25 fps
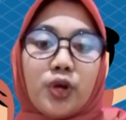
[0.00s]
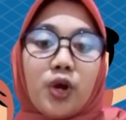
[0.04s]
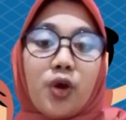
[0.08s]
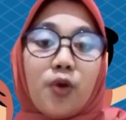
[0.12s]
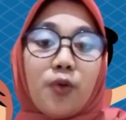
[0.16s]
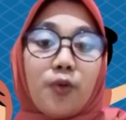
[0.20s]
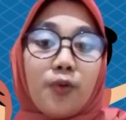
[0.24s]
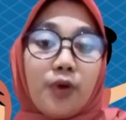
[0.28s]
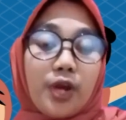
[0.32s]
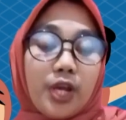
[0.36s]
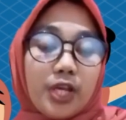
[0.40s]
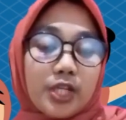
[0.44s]

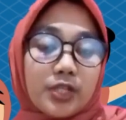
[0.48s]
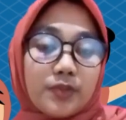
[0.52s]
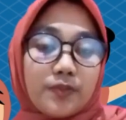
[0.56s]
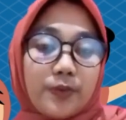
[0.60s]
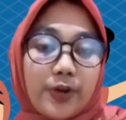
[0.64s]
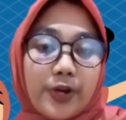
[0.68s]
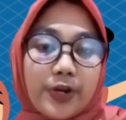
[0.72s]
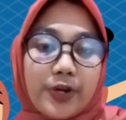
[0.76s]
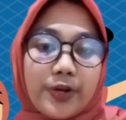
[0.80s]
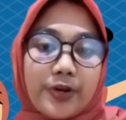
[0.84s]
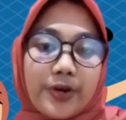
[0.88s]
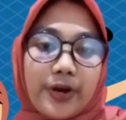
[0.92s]
Who is
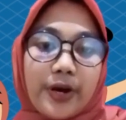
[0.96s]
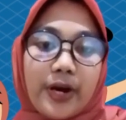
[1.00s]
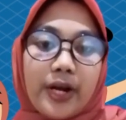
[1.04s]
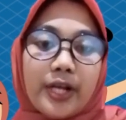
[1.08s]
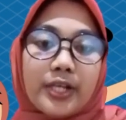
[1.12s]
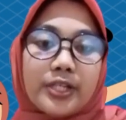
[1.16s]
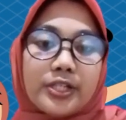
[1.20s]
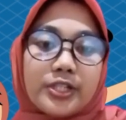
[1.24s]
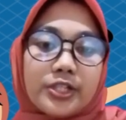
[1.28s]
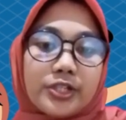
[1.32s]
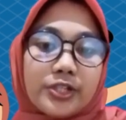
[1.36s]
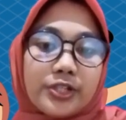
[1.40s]
better,
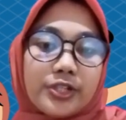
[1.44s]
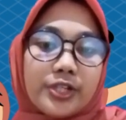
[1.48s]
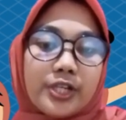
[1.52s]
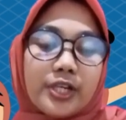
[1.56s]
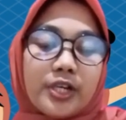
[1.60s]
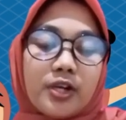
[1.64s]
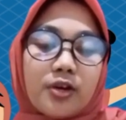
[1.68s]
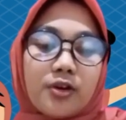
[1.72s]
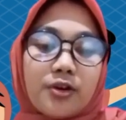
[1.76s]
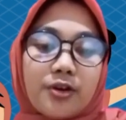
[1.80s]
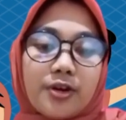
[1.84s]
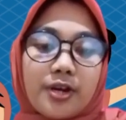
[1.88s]

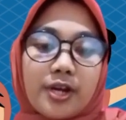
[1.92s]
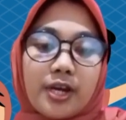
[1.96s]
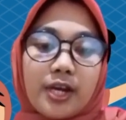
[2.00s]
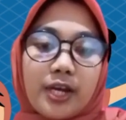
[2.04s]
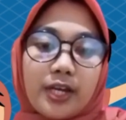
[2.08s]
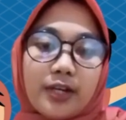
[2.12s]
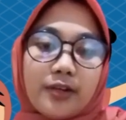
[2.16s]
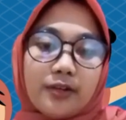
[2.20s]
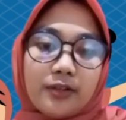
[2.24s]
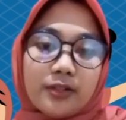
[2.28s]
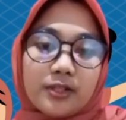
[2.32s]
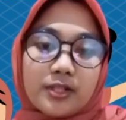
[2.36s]
children or
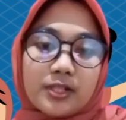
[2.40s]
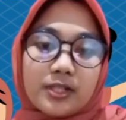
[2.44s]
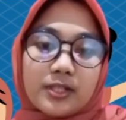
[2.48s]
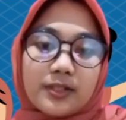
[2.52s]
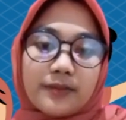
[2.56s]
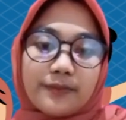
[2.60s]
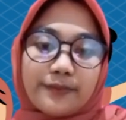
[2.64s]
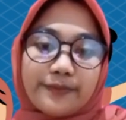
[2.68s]
adults?